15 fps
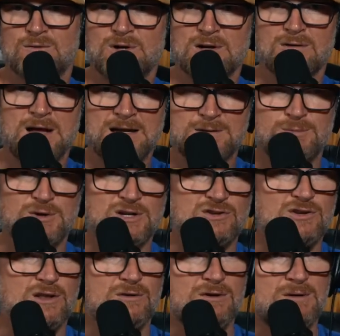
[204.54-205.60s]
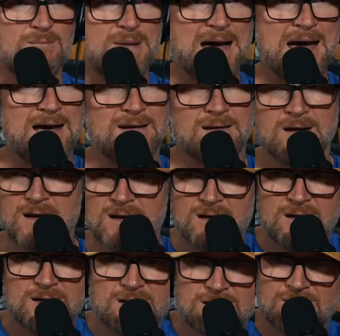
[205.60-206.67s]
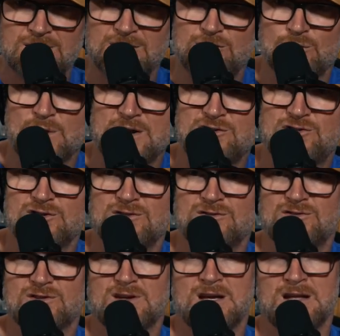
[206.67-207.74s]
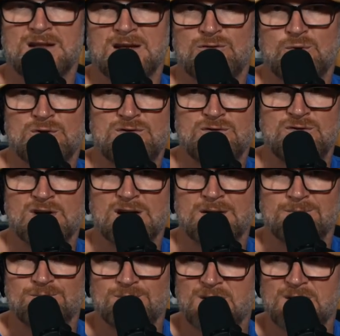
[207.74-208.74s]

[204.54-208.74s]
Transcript: we don't like to put each other in bad situations, and that's what you've done.